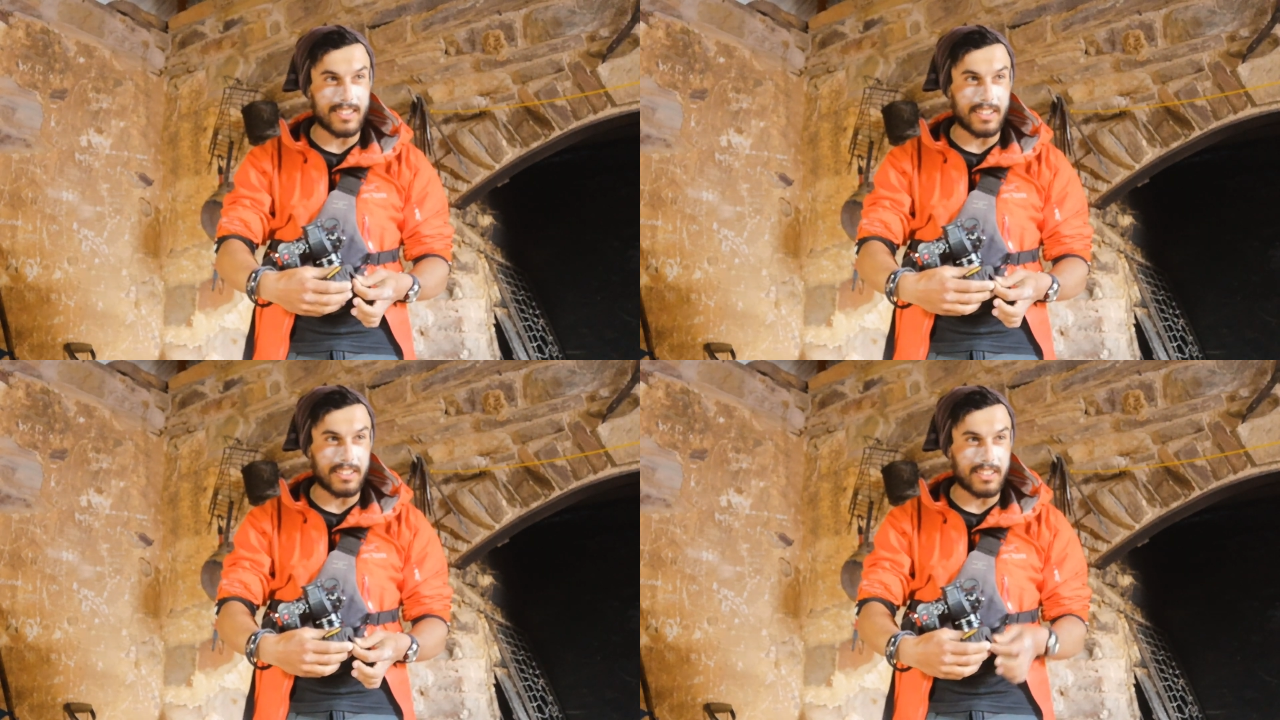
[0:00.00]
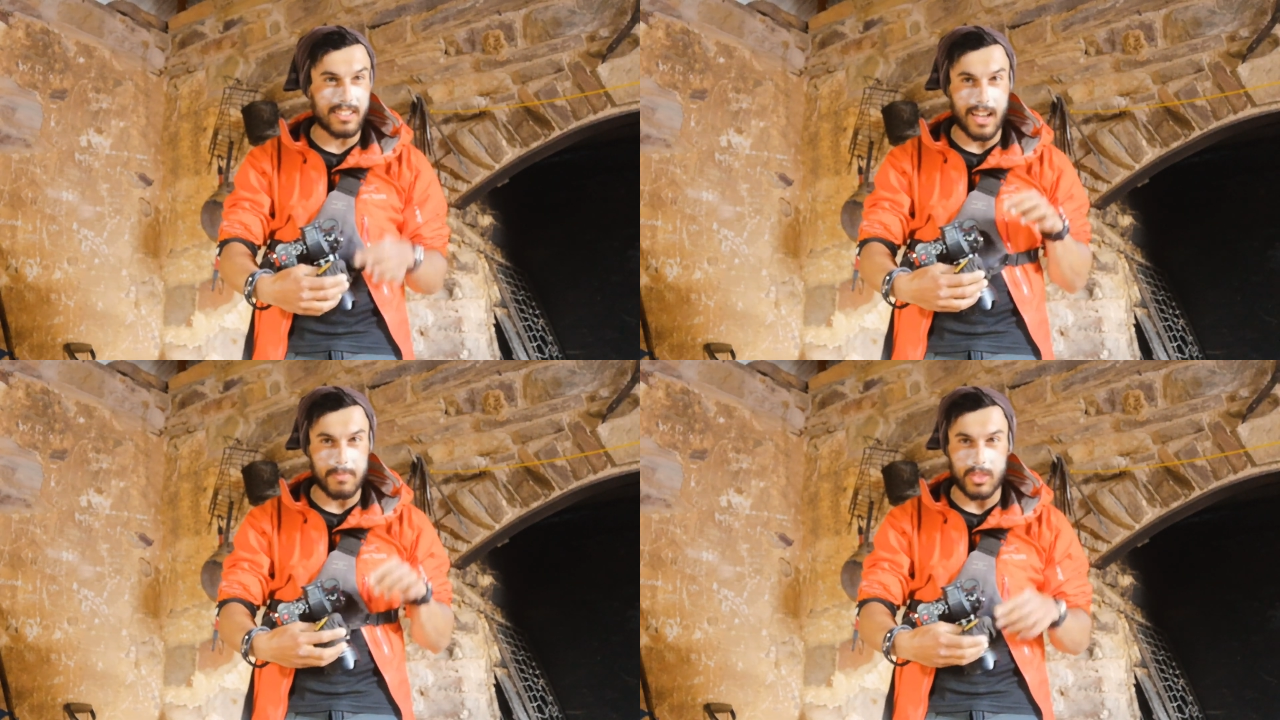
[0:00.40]
like
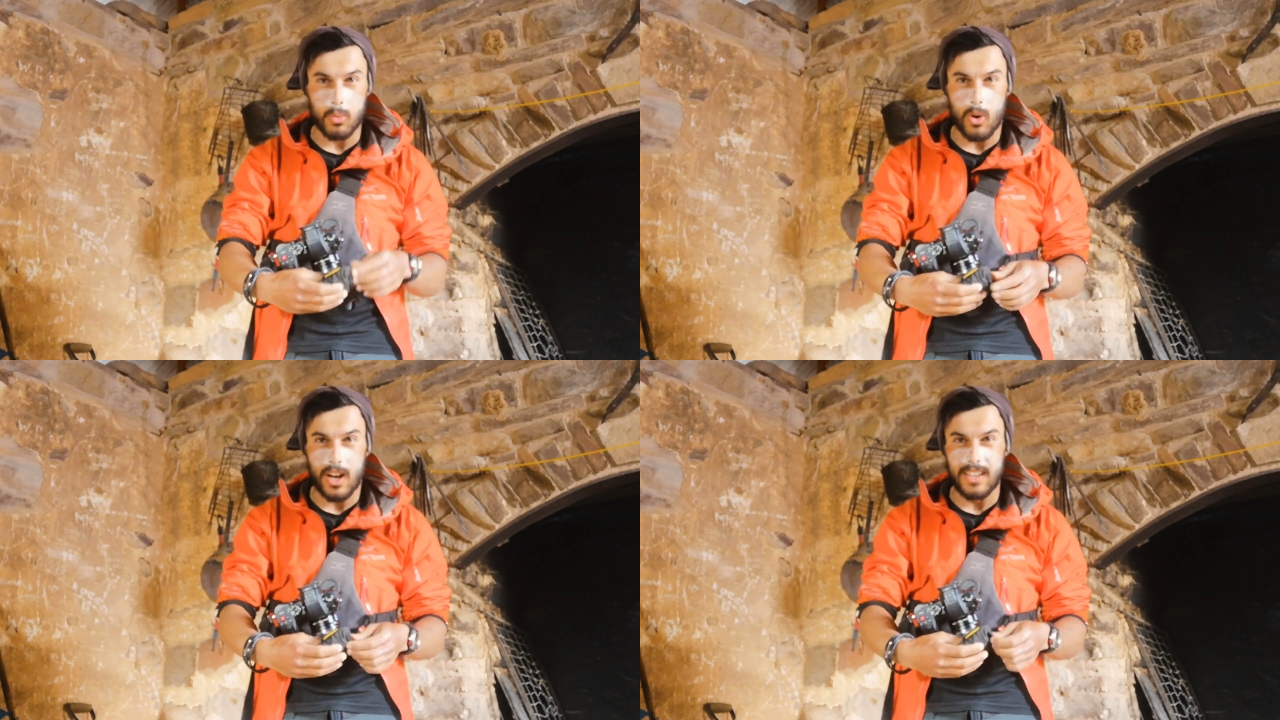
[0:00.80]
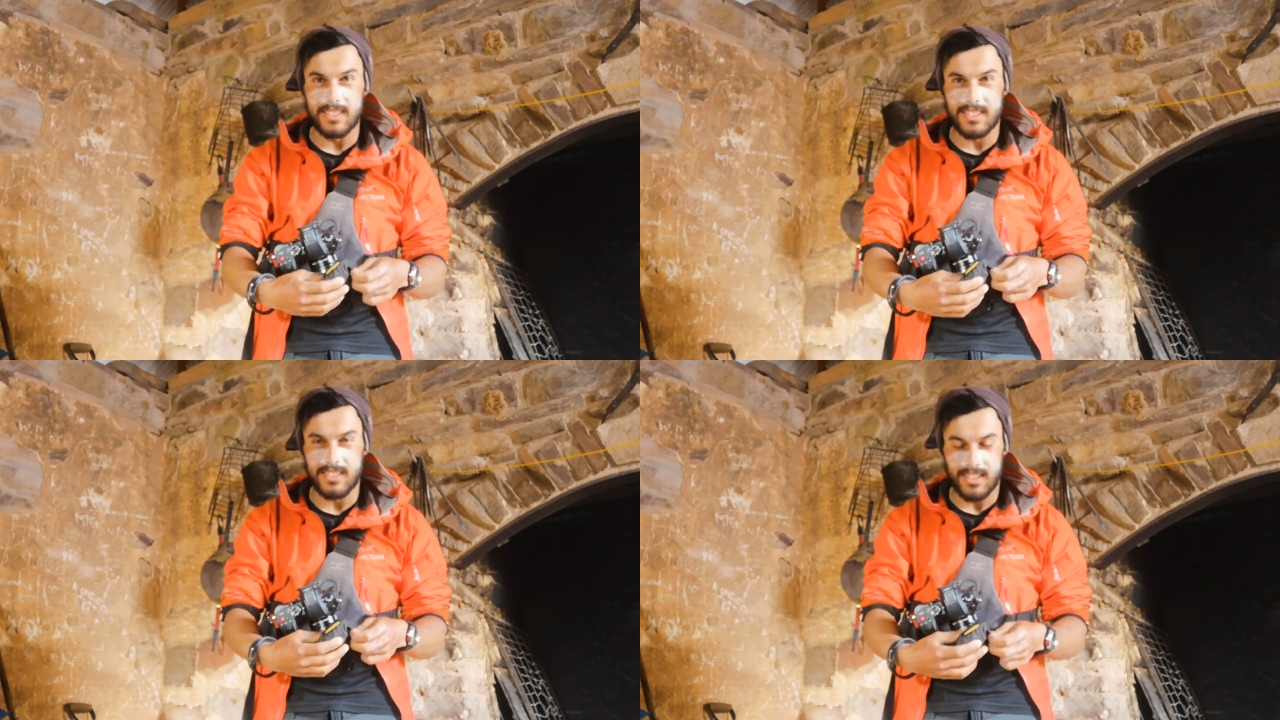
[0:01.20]
it happened
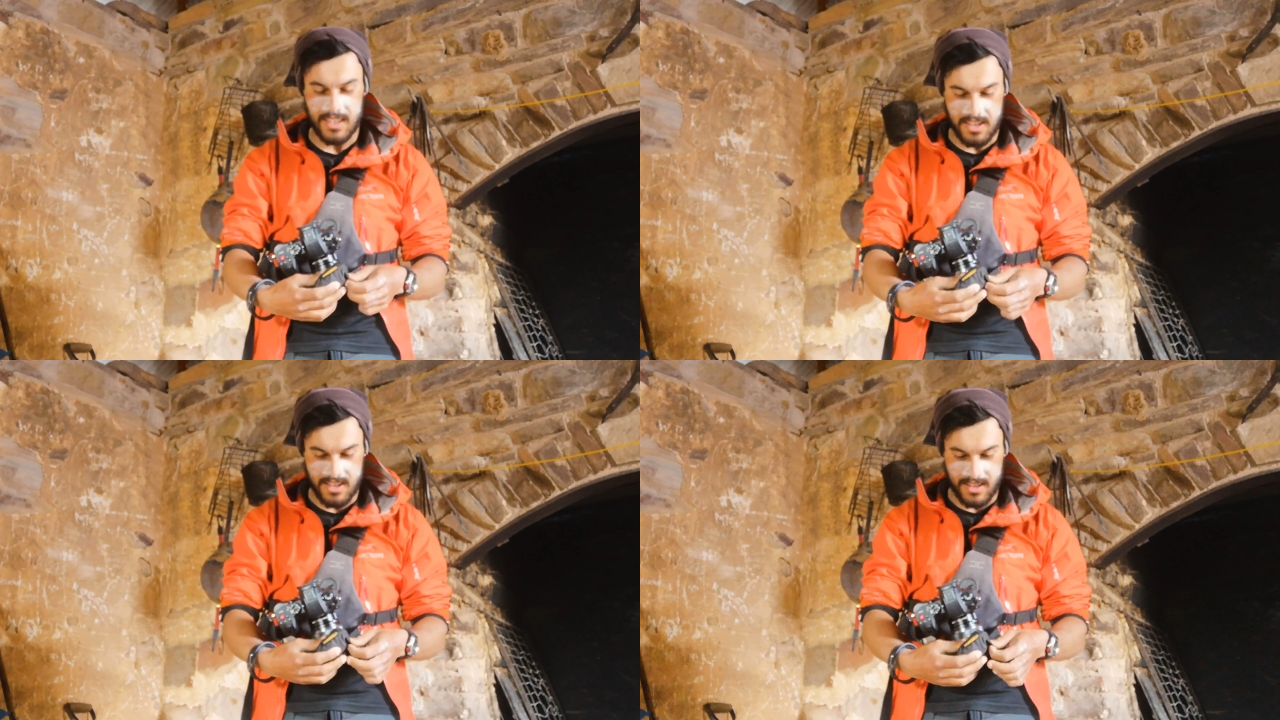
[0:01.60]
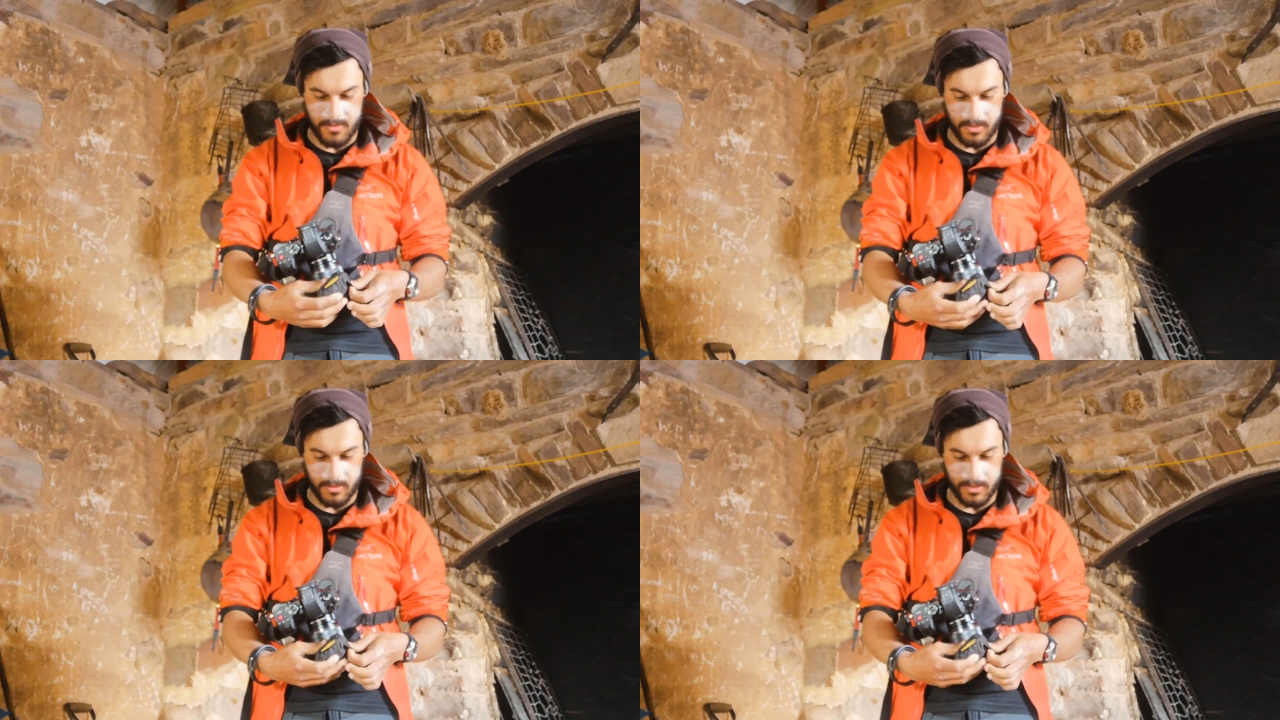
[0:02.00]
twice
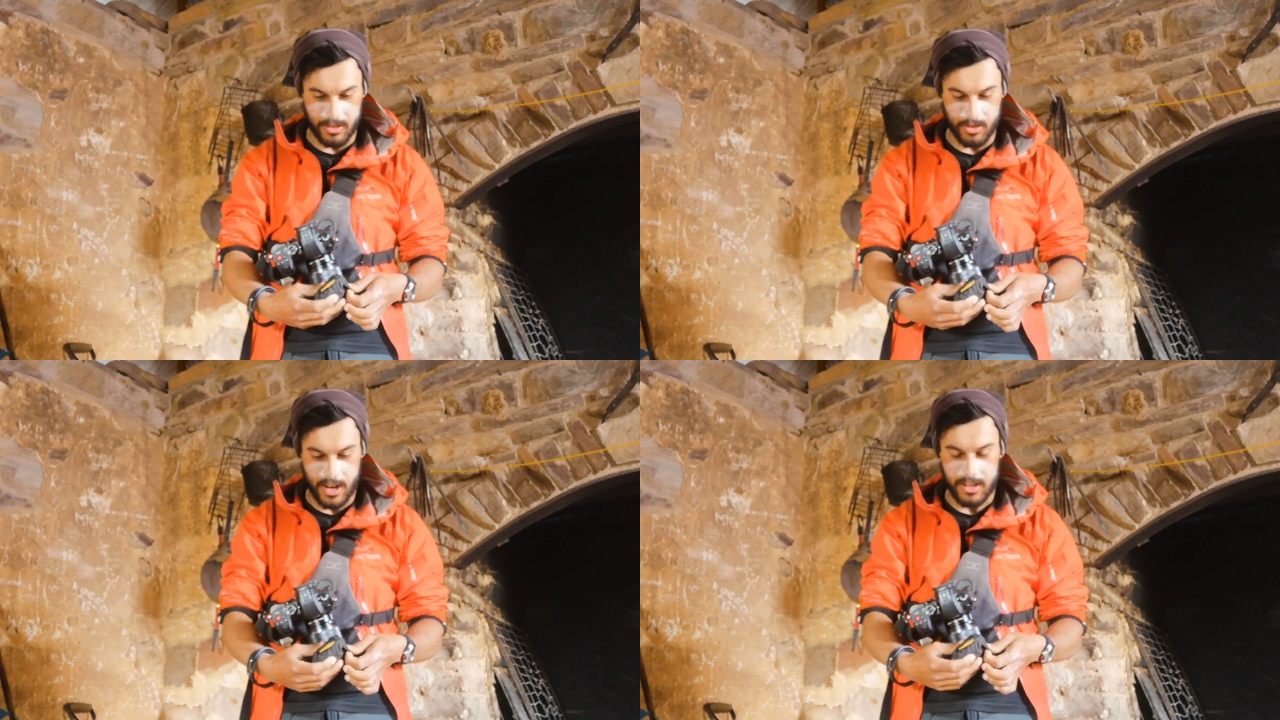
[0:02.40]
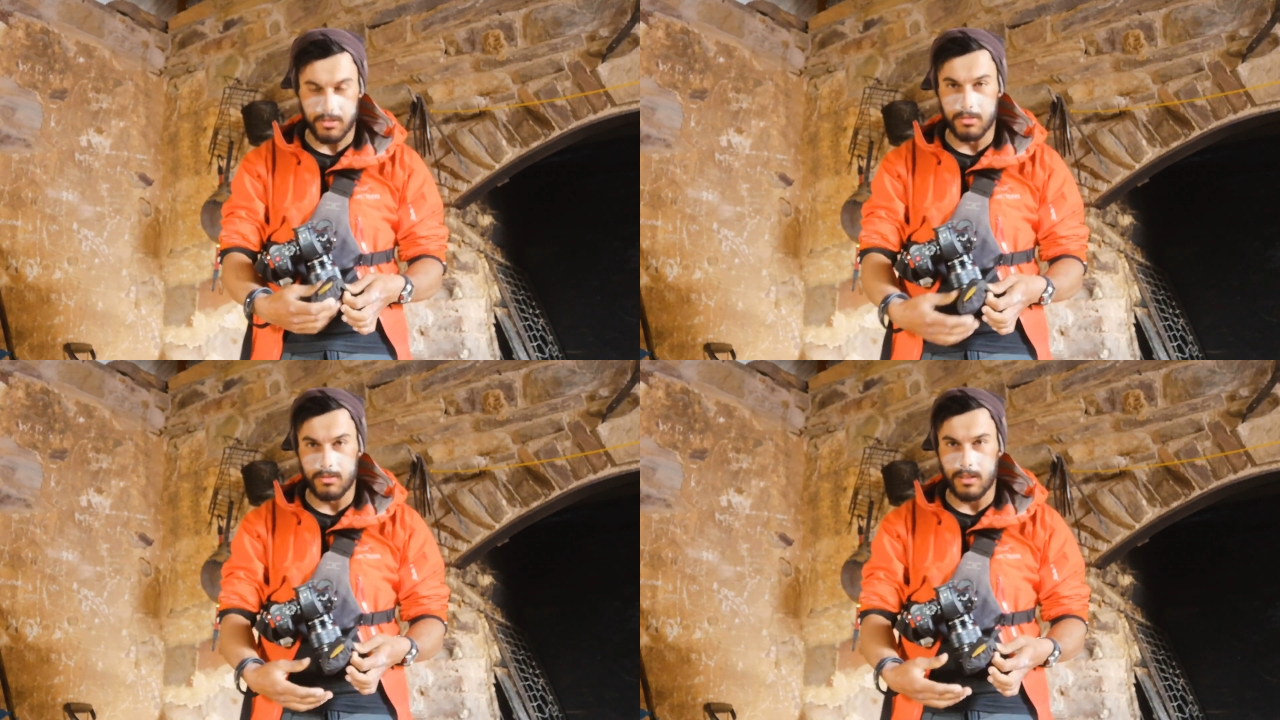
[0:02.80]
on the
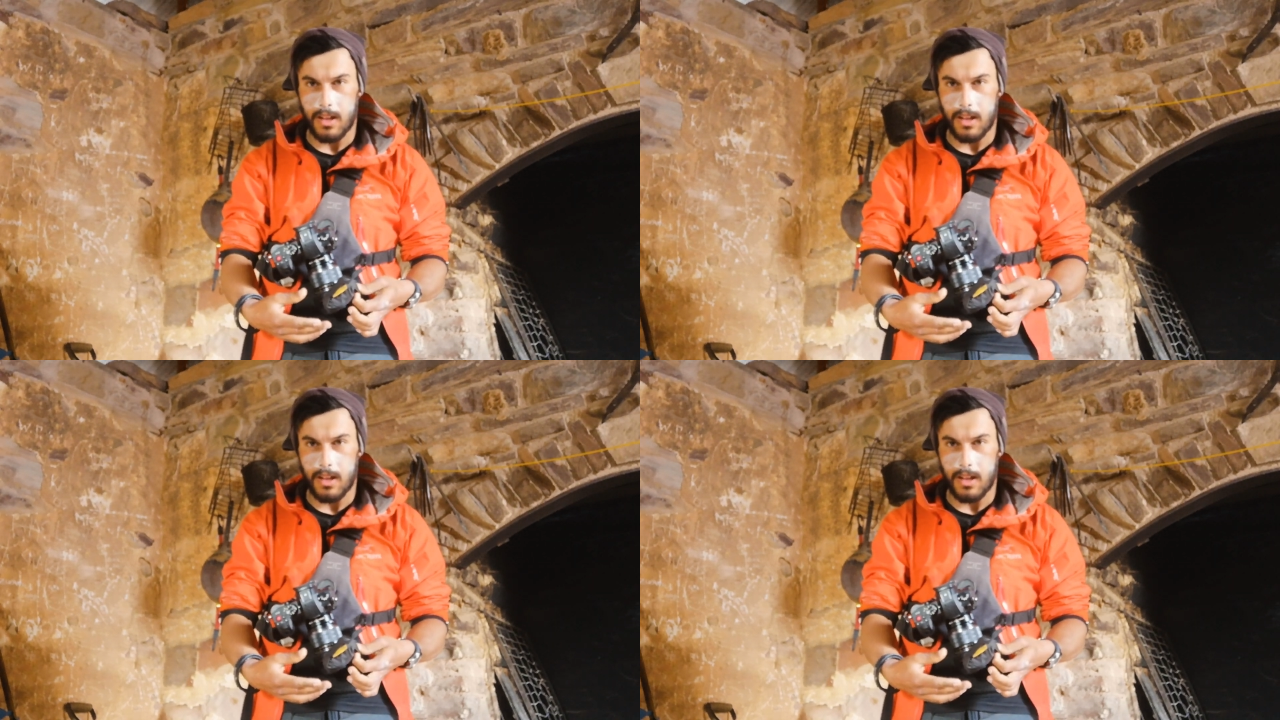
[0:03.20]
trail.